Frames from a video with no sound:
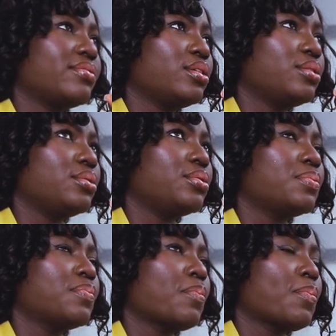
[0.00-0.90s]
if
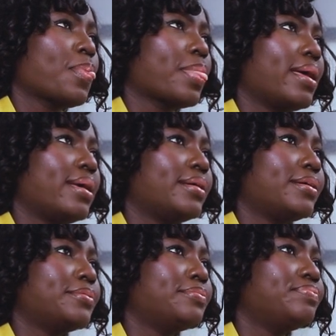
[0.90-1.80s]
you,
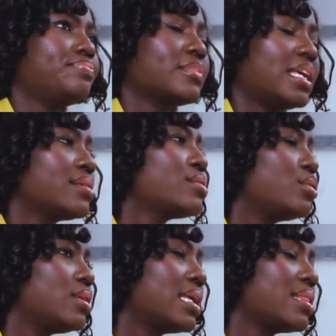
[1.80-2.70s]
um, yeah, so
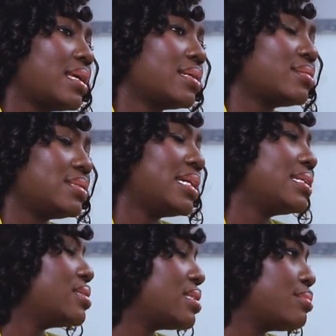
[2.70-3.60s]
you get that
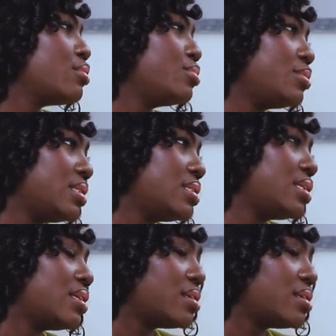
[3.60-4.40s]
done in some community.